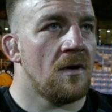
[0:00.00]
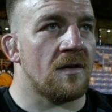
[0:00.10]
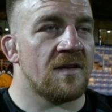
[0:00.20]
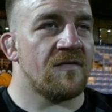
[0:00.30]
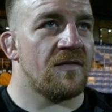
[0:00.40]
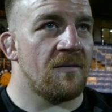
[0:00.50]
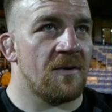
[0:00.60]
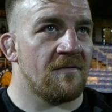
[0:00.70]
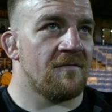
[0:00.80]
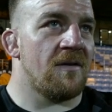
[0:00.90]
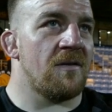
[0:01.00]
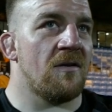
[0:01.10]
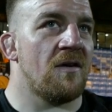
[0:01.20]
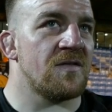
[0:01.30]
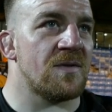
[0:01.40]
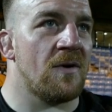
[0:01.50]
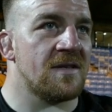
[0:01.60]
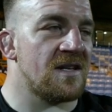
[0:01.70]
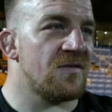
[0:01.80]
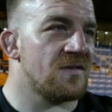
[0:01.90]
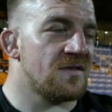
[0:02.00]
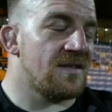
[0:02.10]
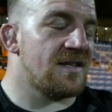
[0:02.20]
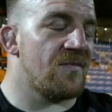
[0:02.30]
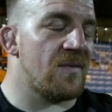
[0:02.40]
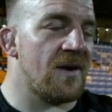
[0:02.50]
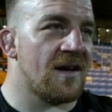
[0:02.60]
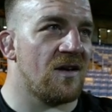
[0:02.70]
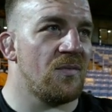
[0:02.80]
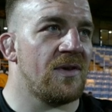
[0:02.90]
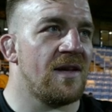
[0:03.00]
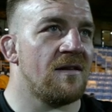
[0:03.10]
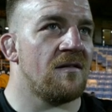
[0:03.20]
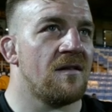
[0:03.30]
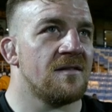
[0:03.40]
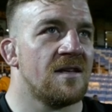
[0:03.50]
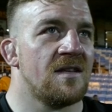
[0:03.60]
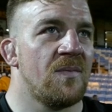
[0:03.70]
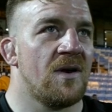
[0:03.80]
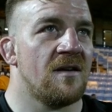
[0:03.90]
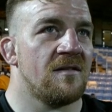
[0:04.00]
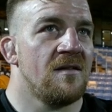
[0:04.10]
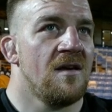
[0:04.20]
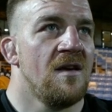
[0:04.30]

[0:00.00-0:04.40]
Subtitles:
Oh, definitely. I mean, you know, it's been a while since I've been back out playing at Sandy Park, and